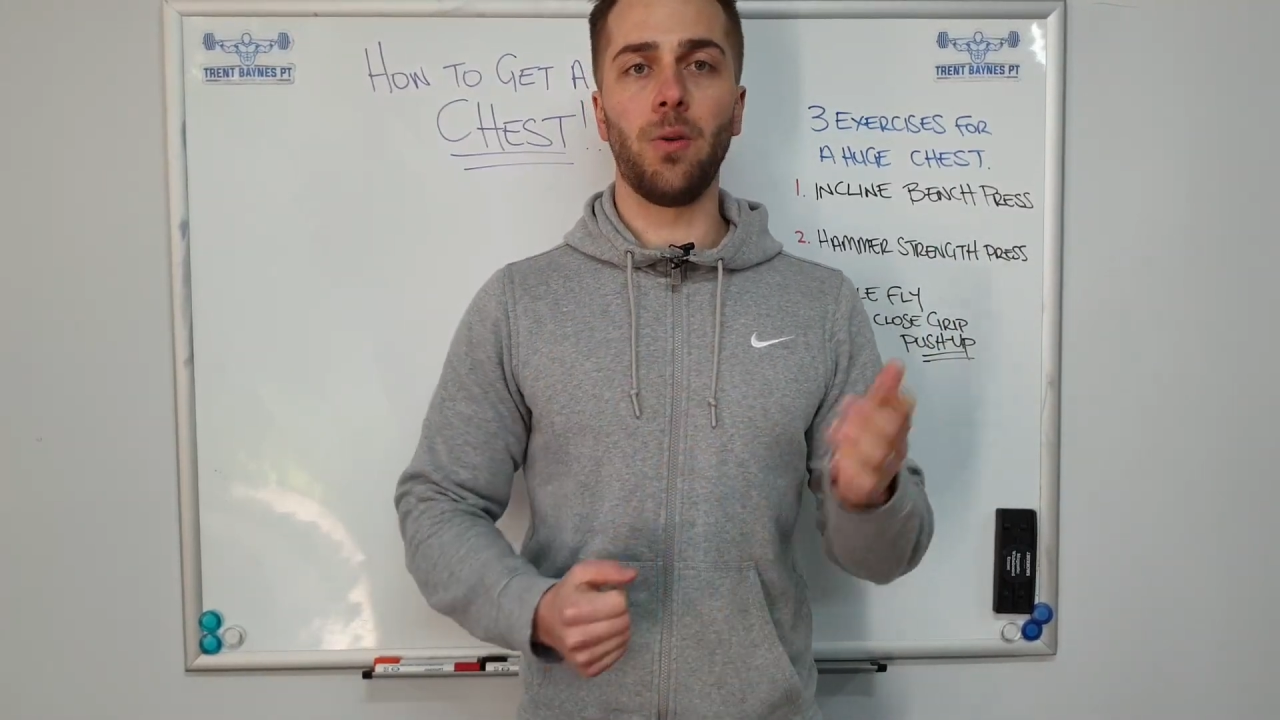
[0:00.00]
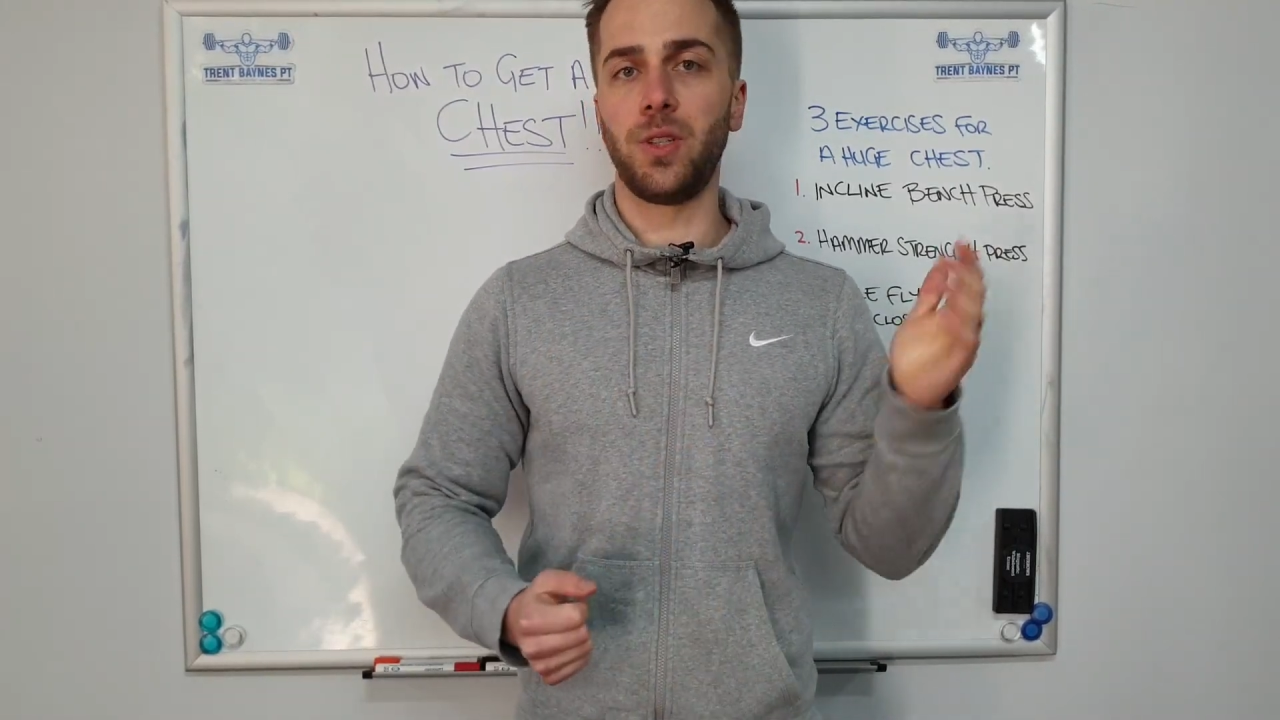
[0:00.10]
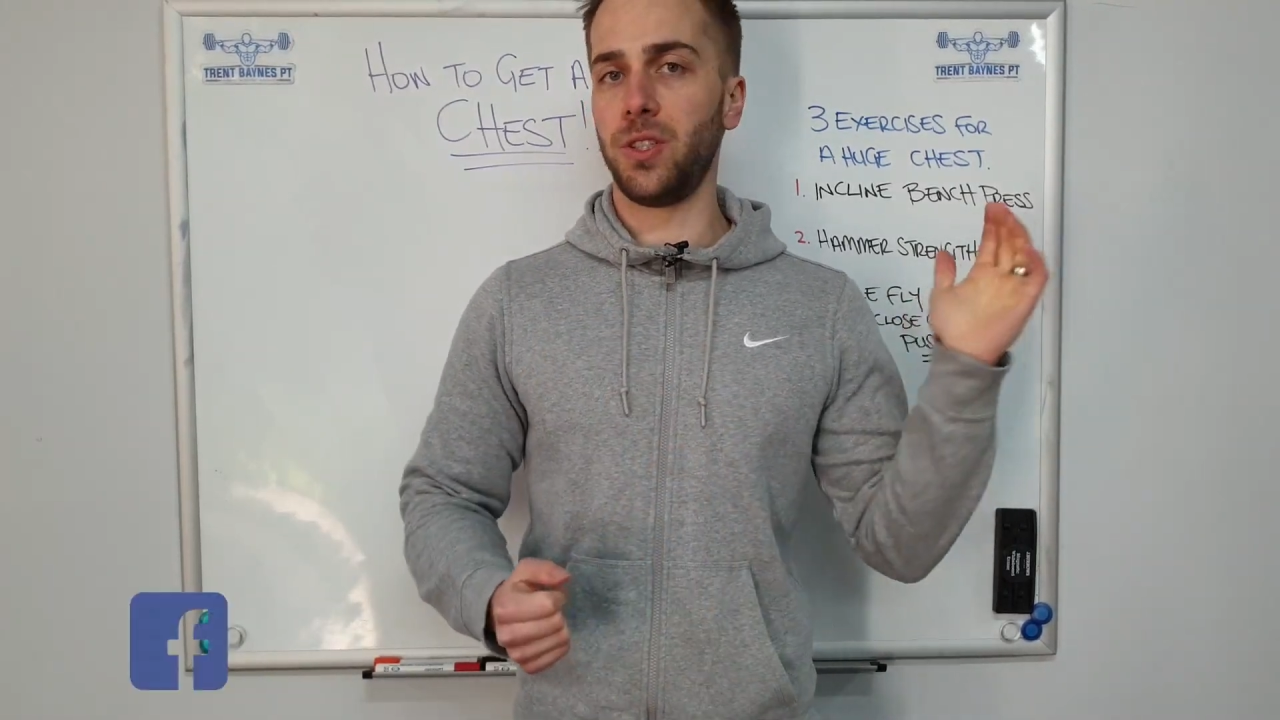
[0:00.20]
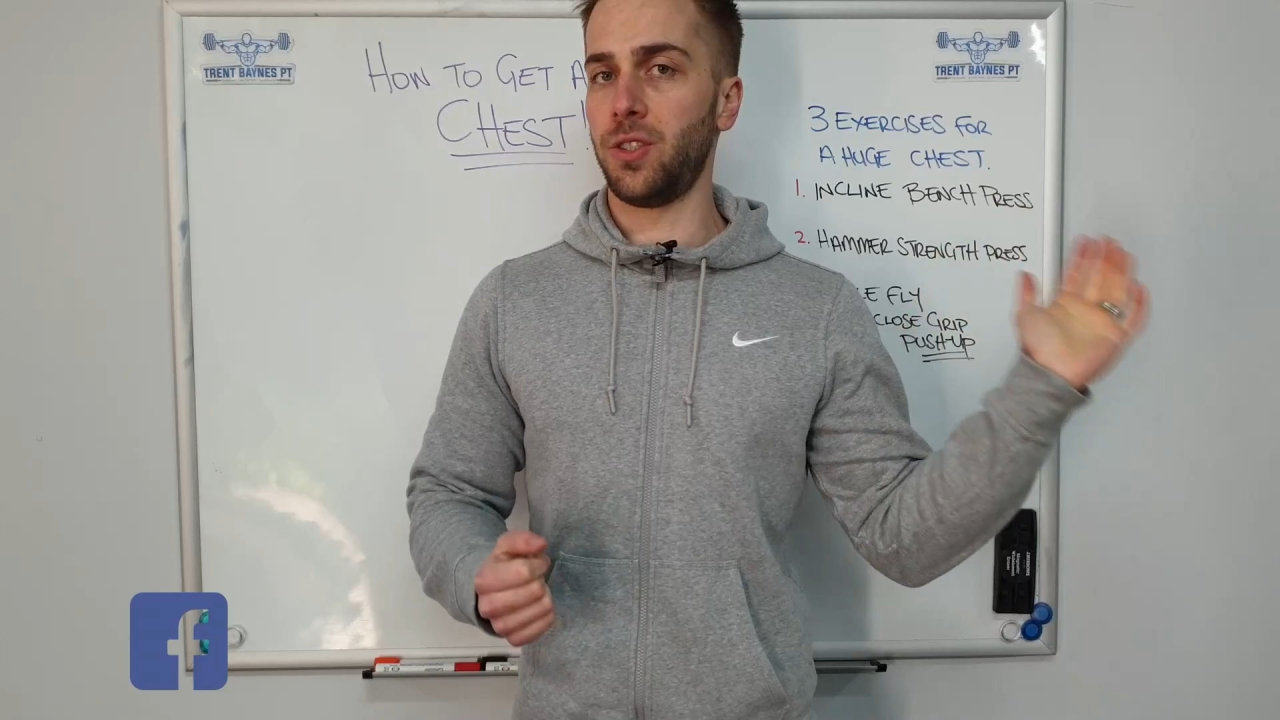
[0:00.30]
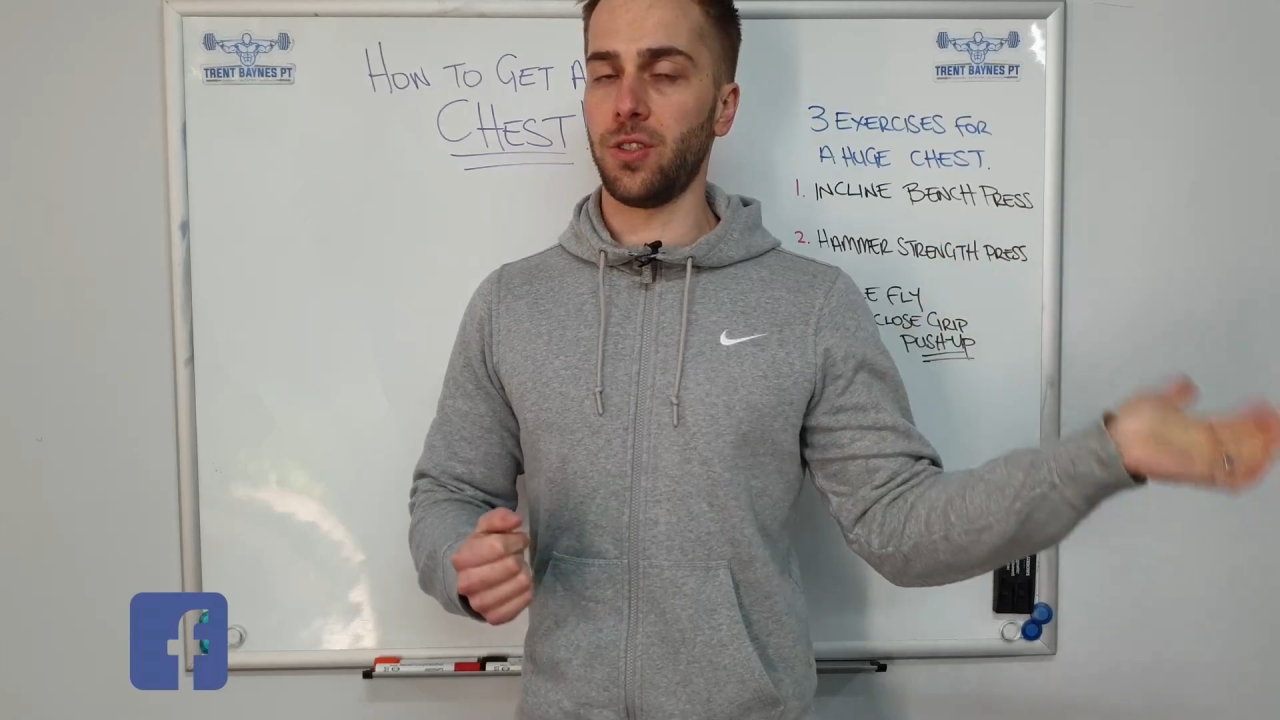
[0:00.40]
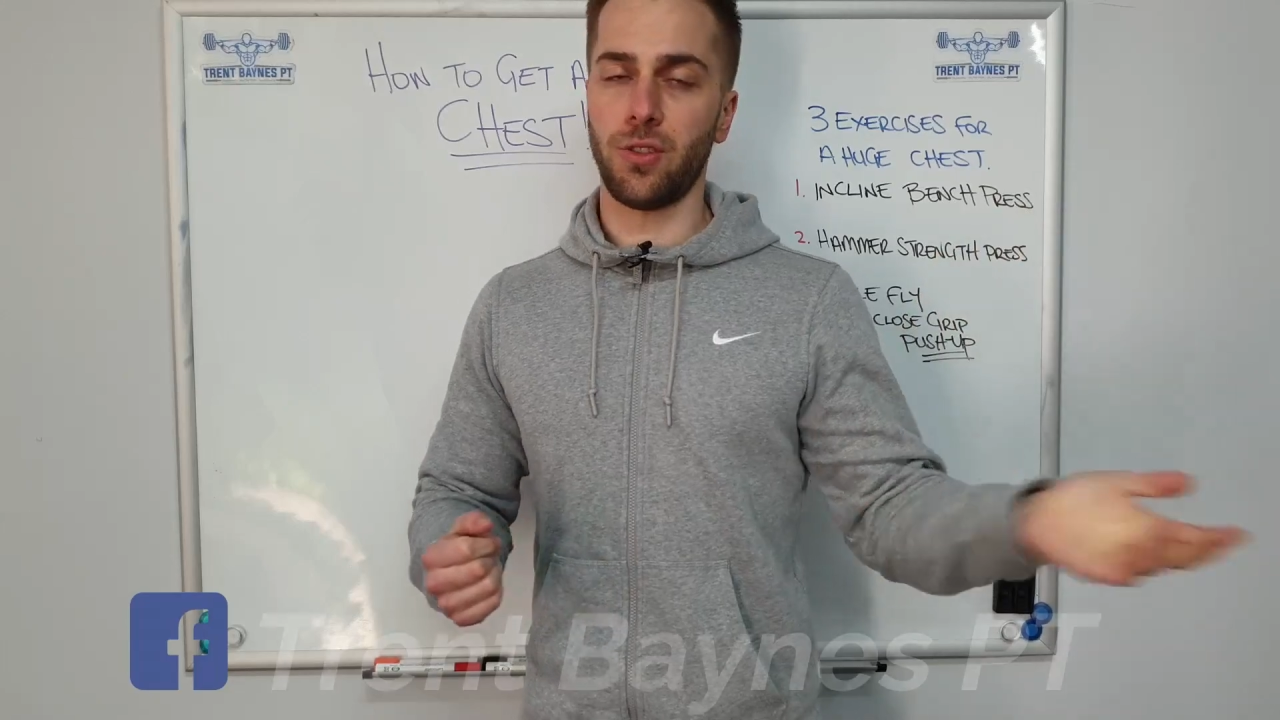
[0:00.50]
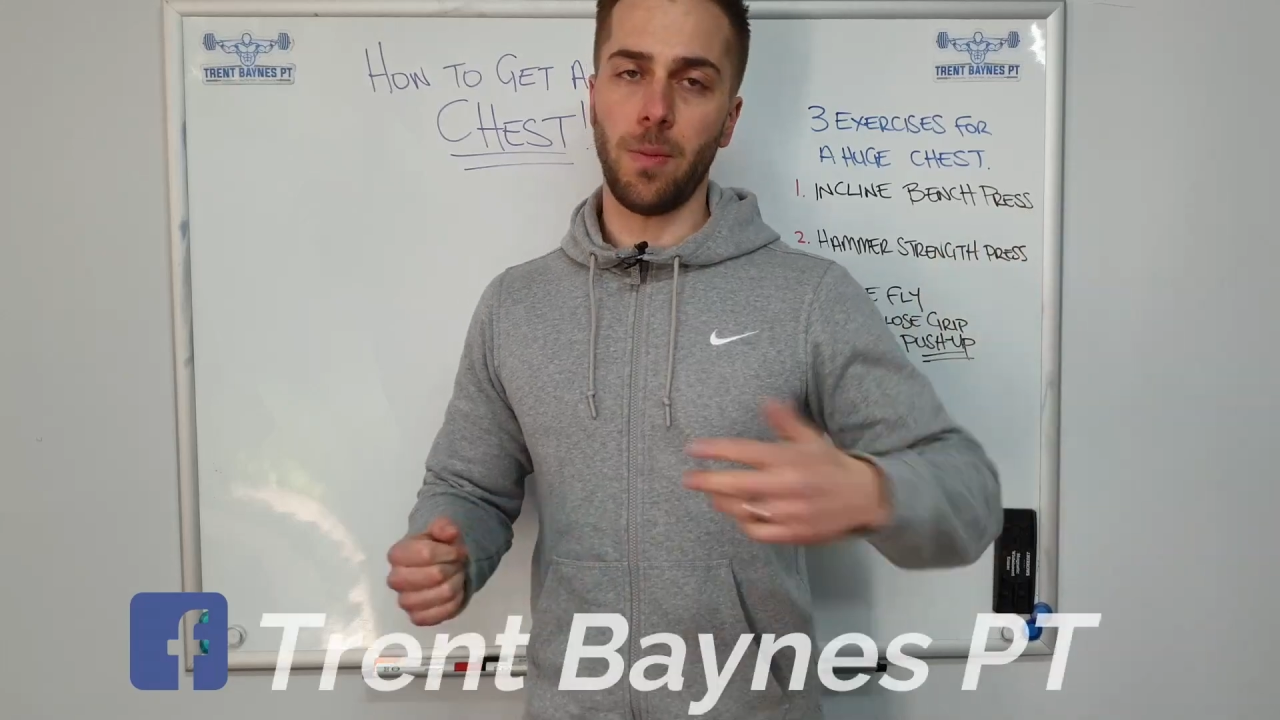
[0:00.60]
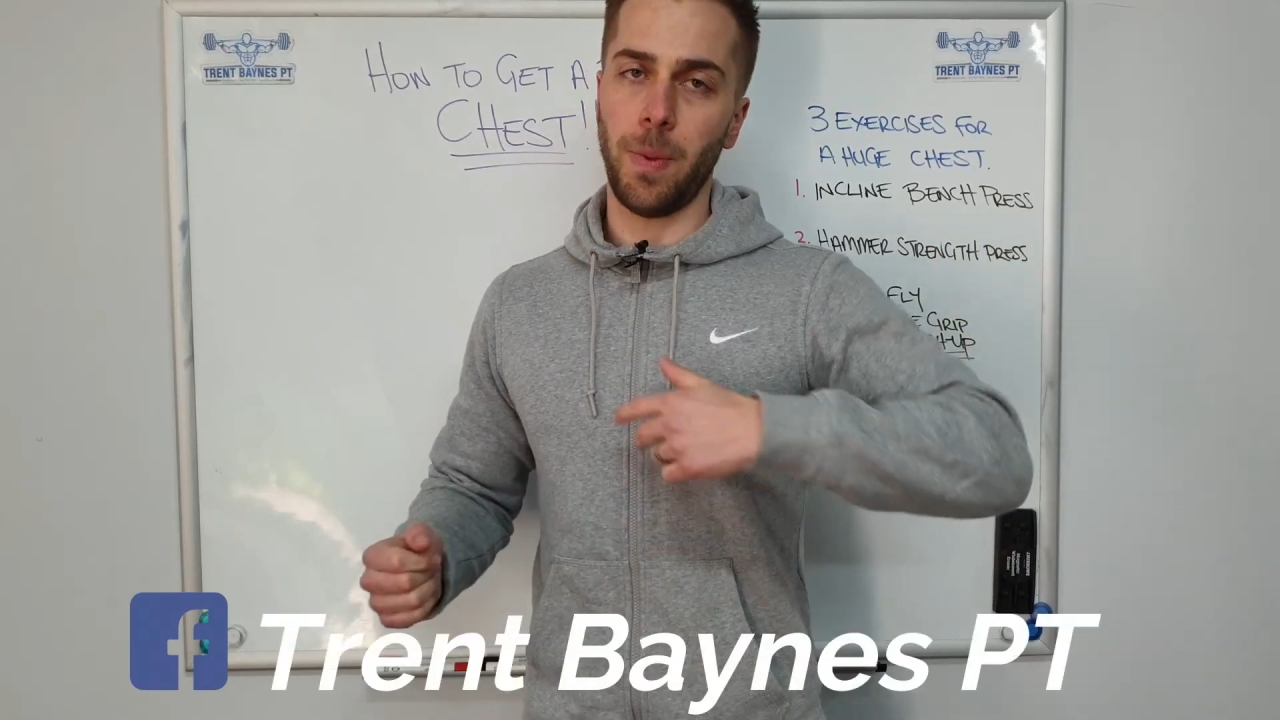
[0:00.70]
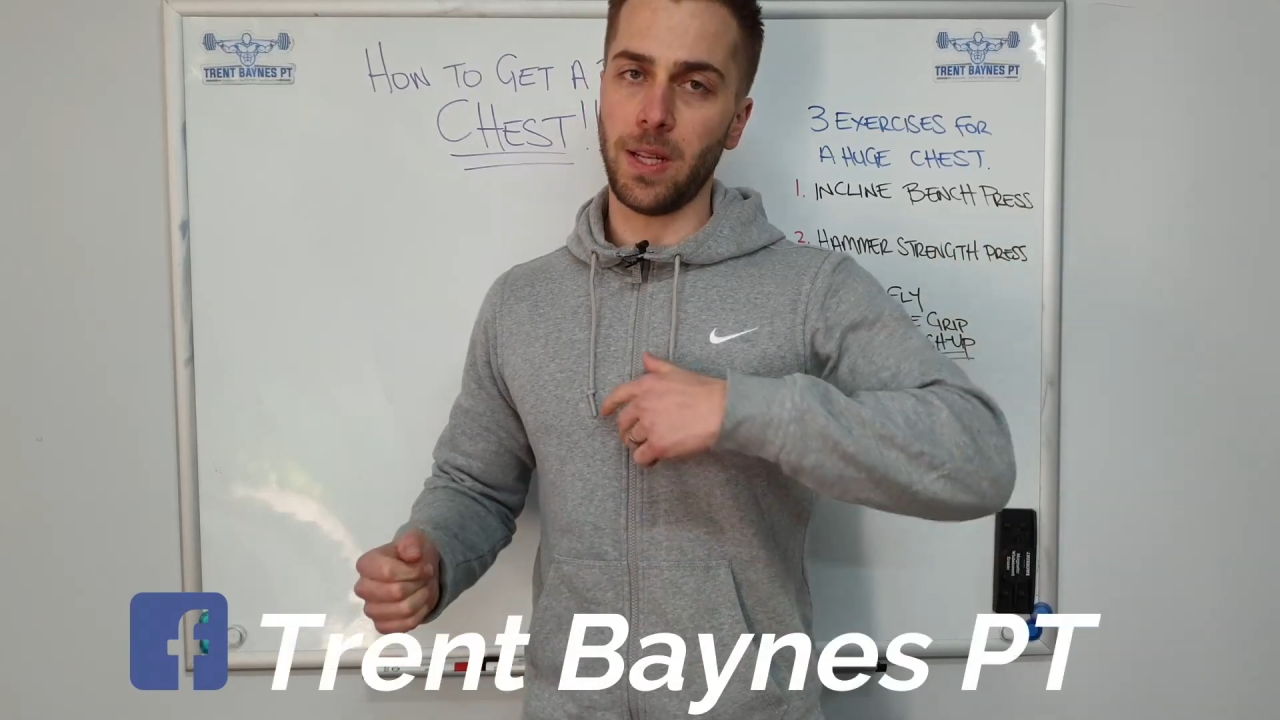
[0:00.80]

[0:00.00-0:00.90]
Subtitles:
which is just Trent